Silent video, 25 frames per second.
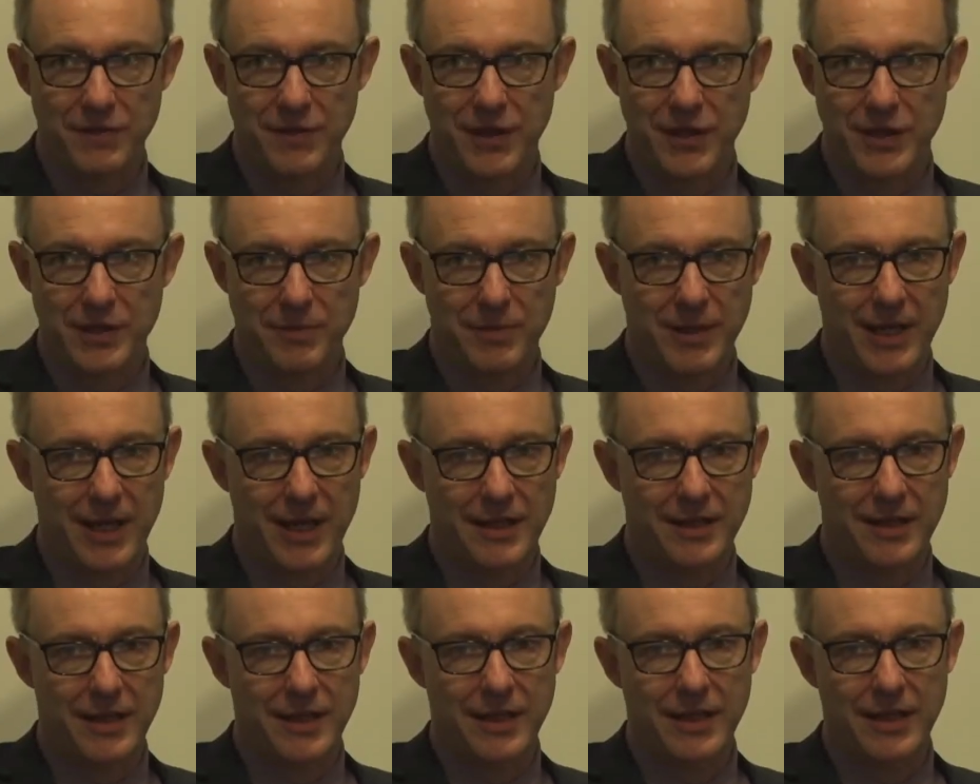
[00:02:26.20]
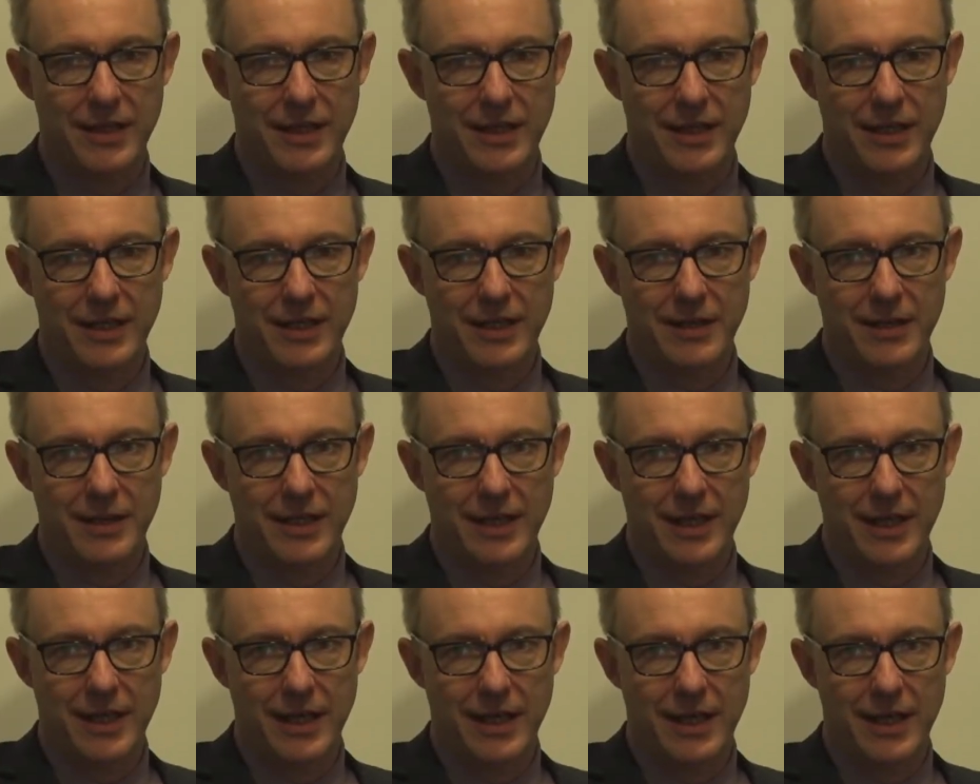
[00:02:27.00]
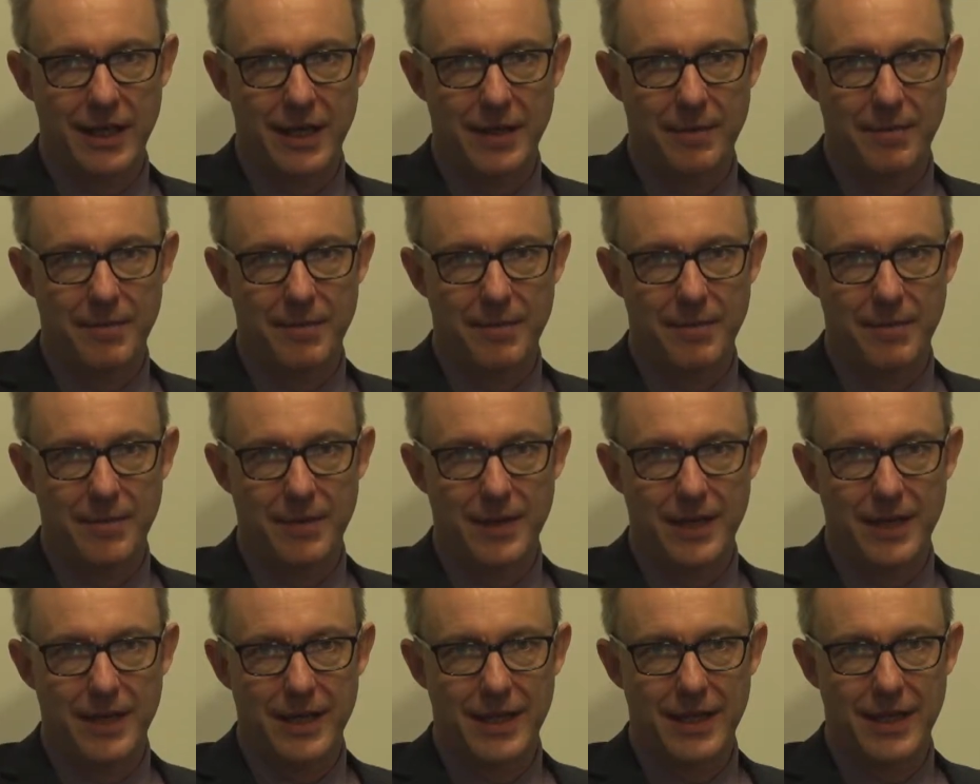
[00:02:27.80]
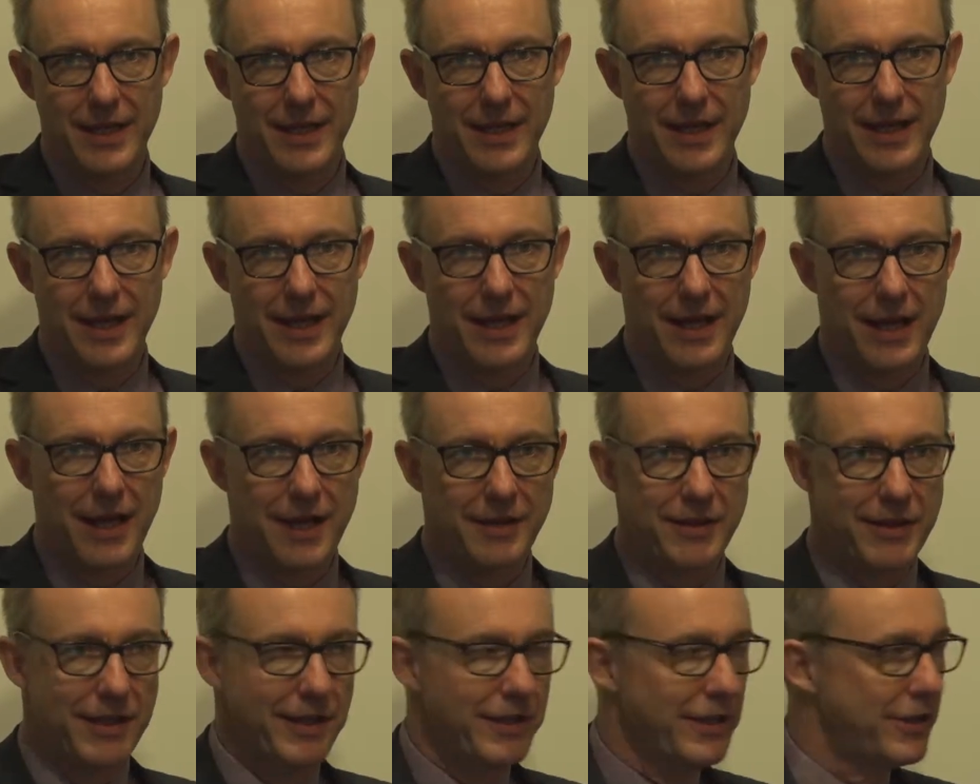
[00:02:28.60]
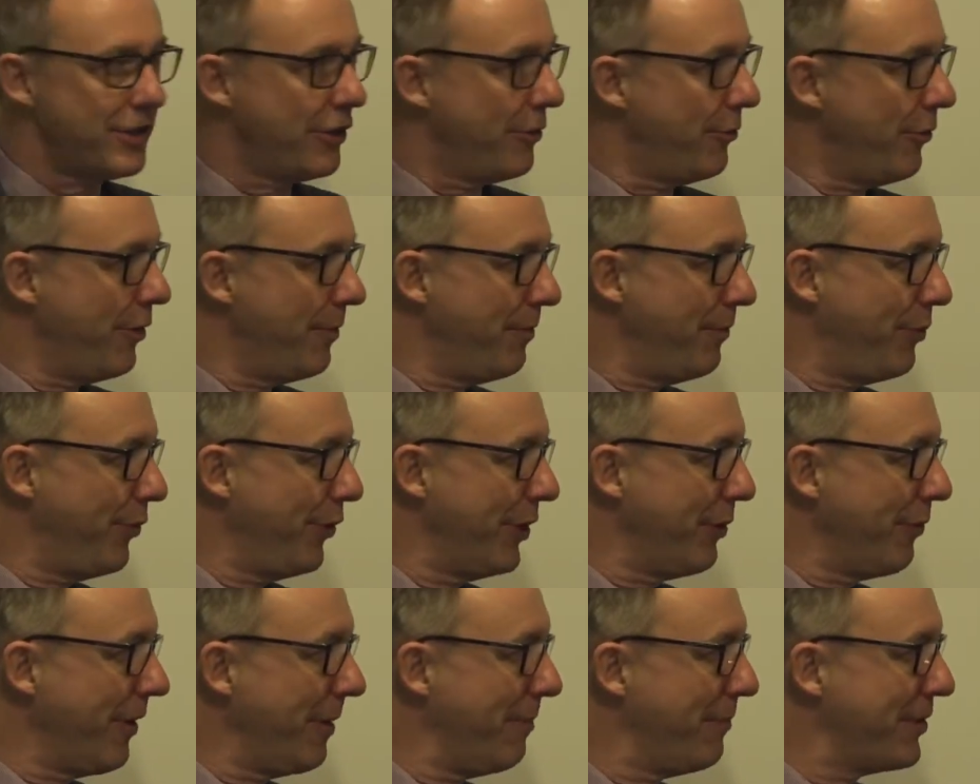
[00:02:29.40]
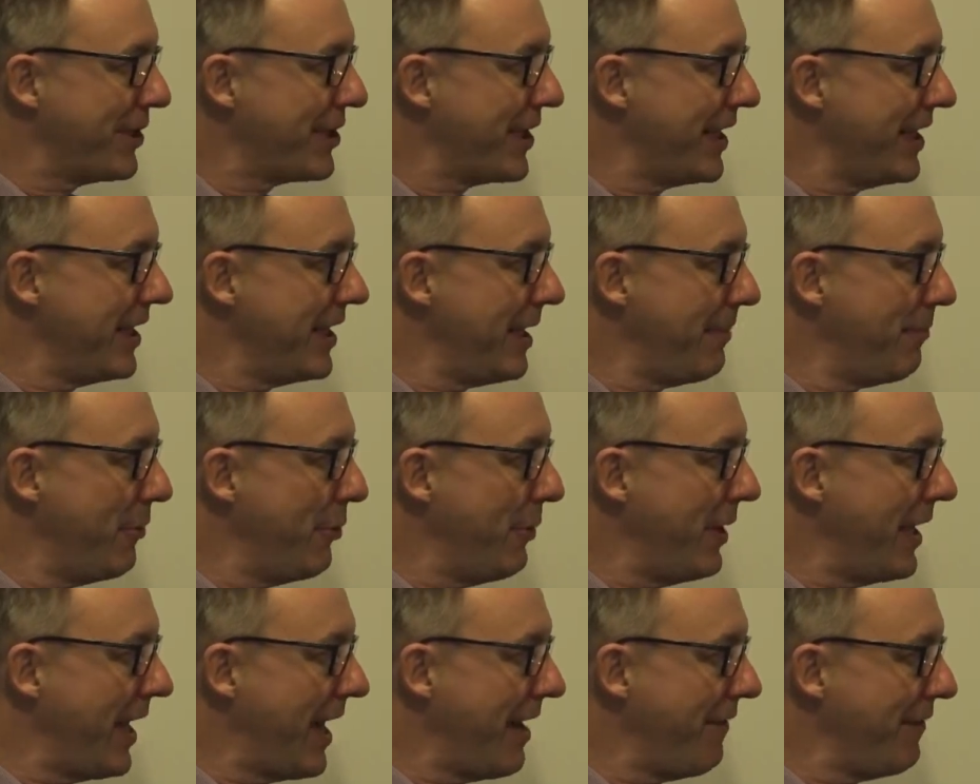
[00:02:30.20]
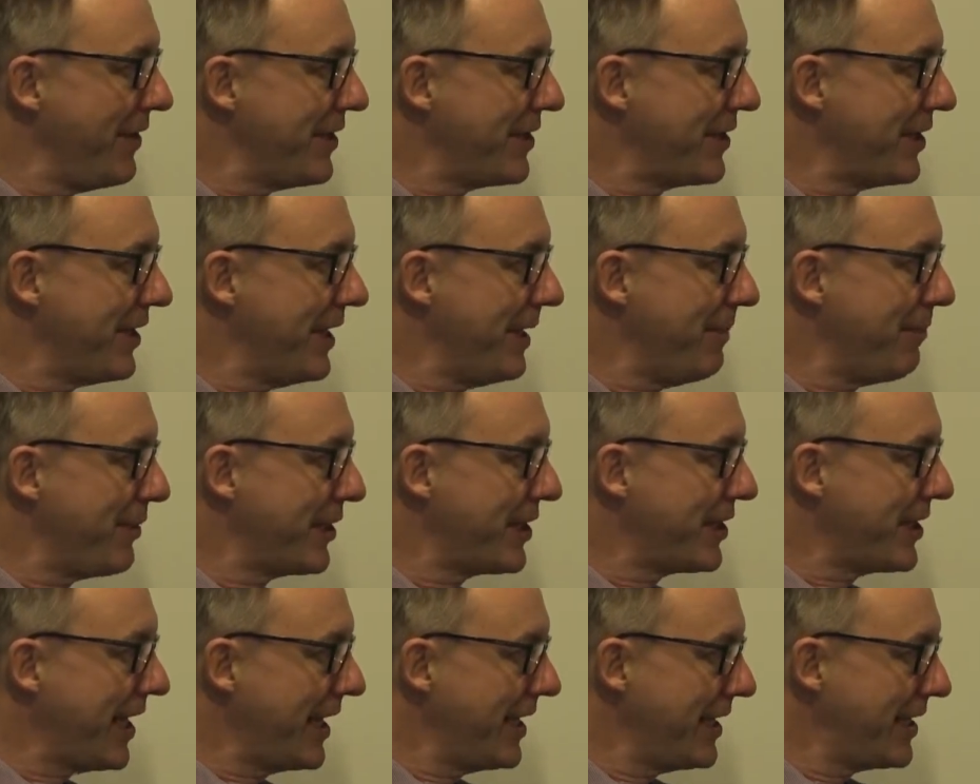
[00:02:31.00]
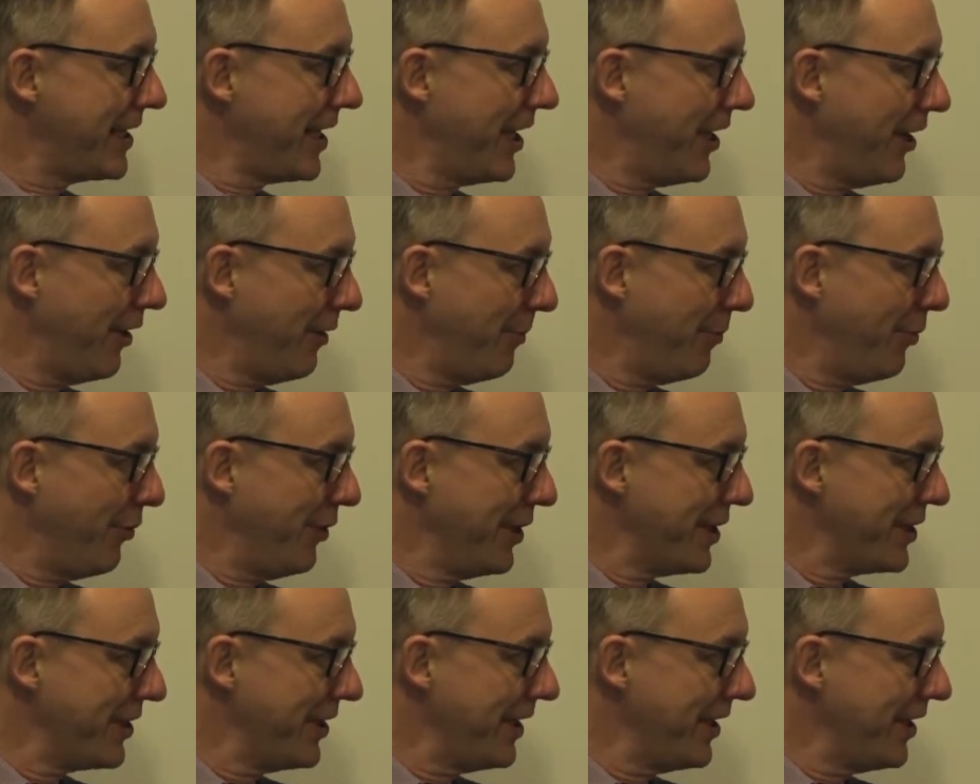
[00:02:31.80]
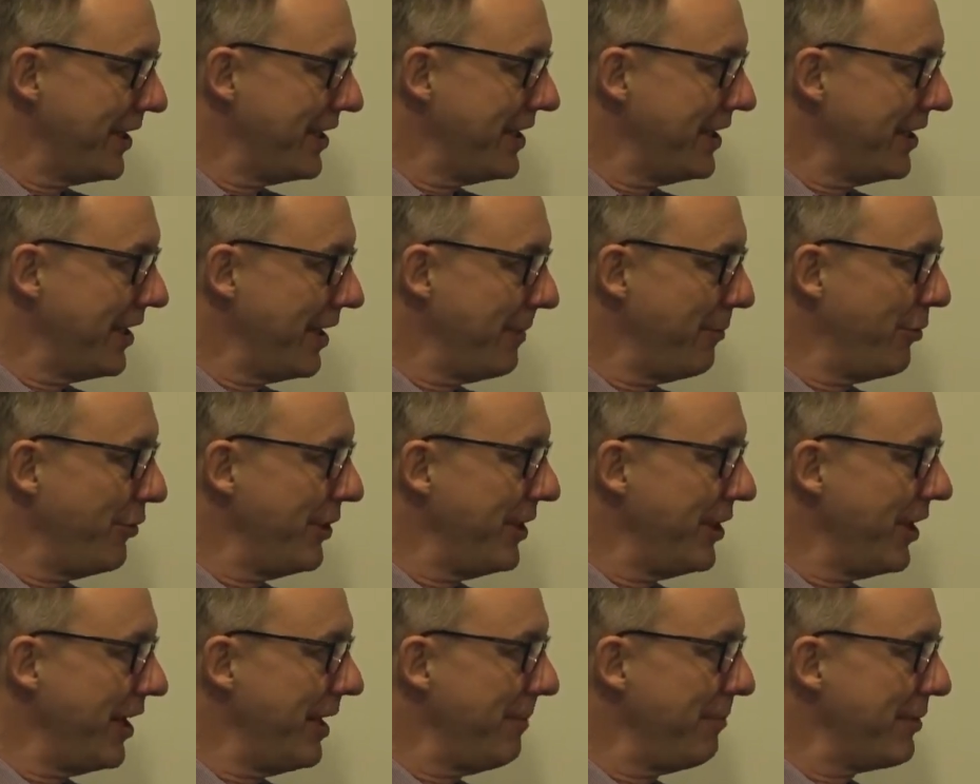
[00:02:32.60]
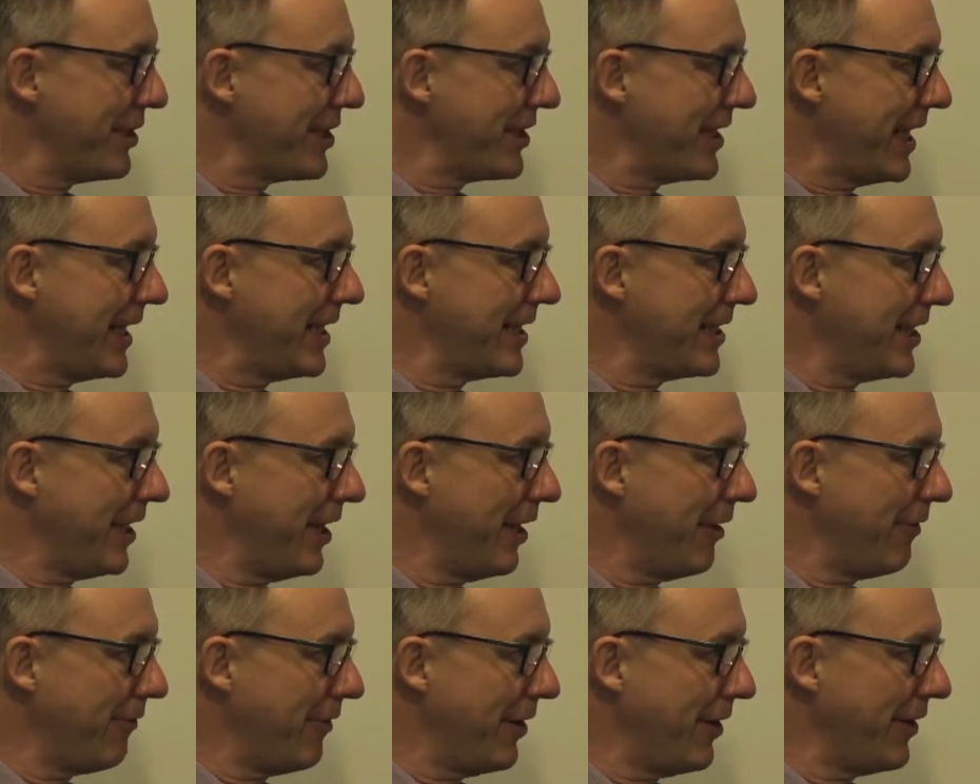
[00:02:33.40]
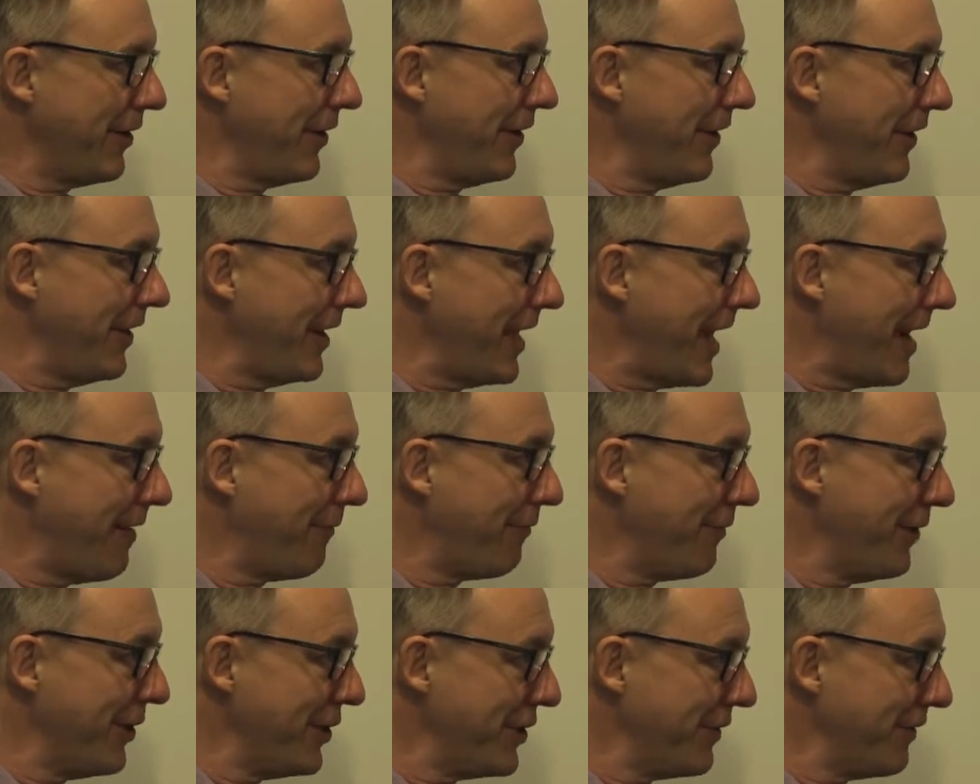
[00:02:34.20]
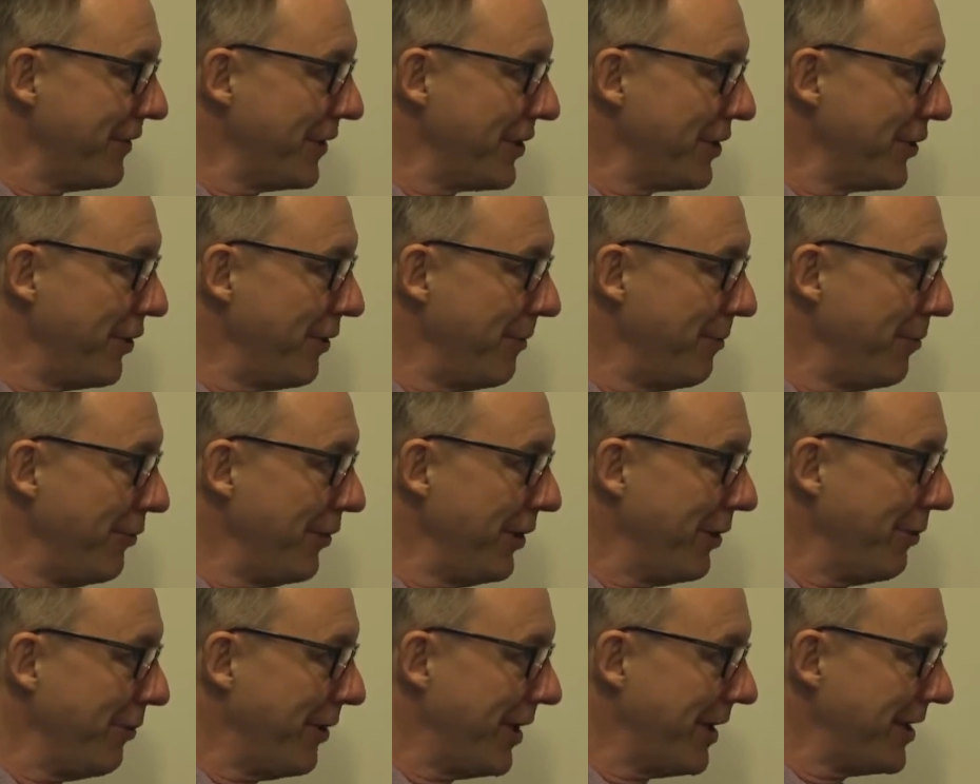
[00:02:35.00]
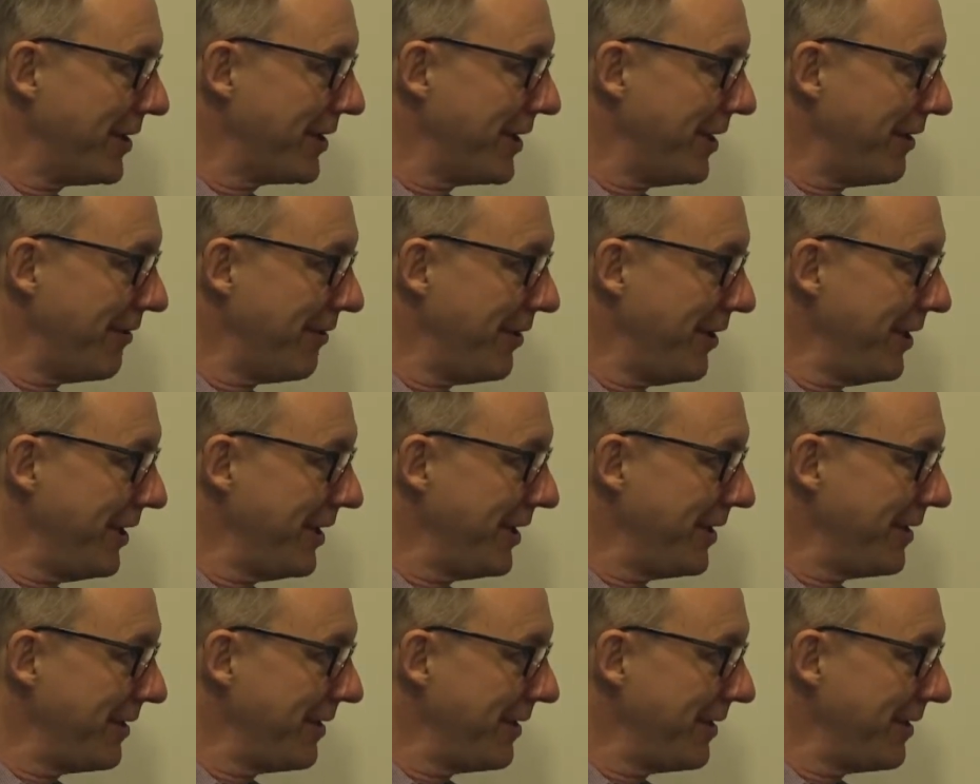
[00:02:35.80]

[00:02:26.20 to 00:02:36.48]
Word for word: of those, I mean, I think the you know they. Um, I think the top 0.1% number we have is the percentile point, so the 99.9 percentile rather than the average of the top 0.1. Is that right?